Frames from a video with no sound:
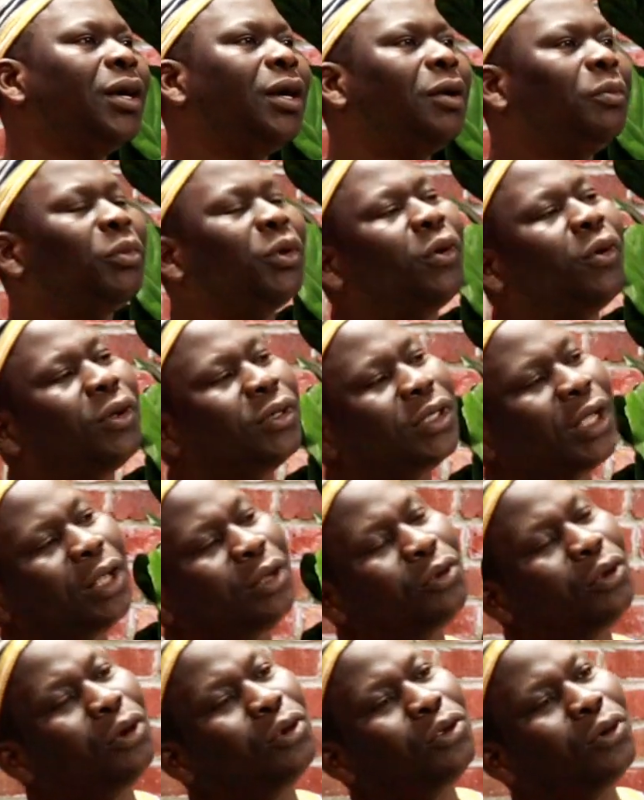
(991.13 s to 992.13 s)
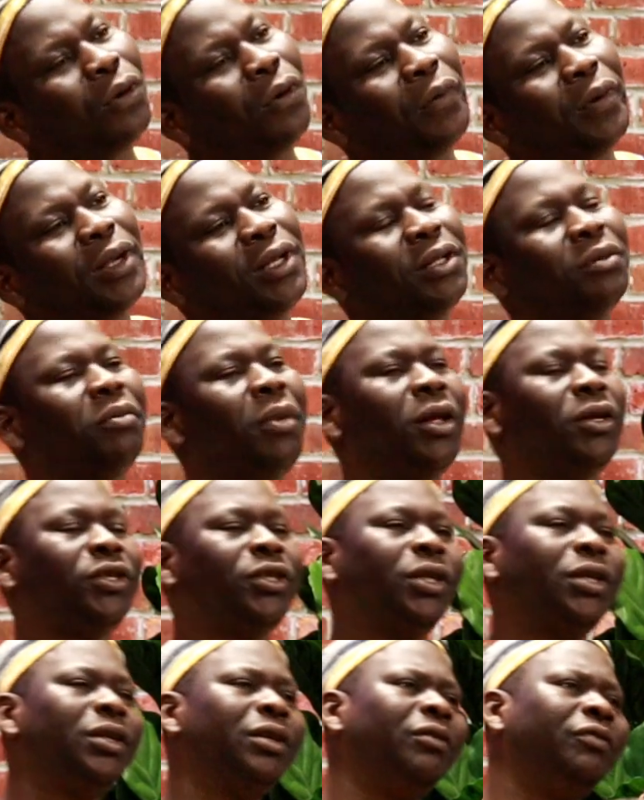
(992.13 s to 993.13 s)
Because I know you already
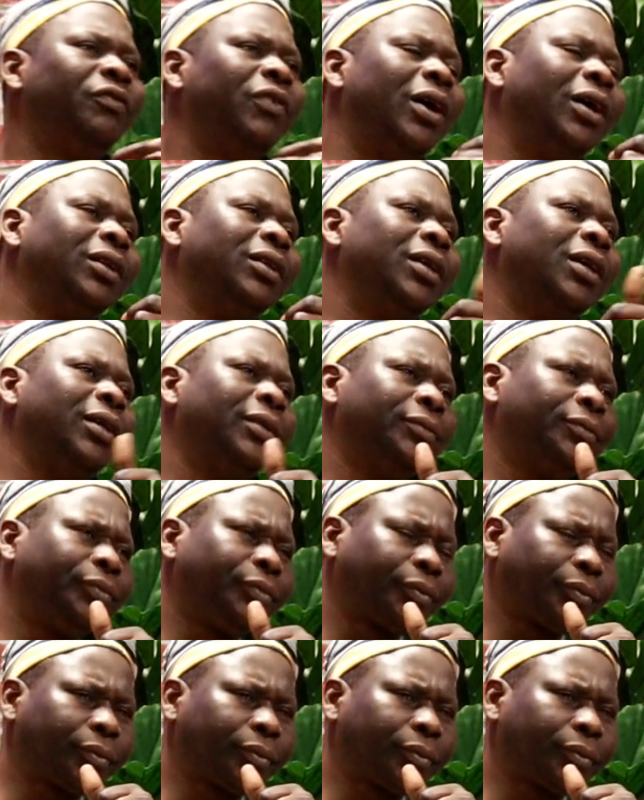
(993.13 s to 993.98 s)
mentioned the fact that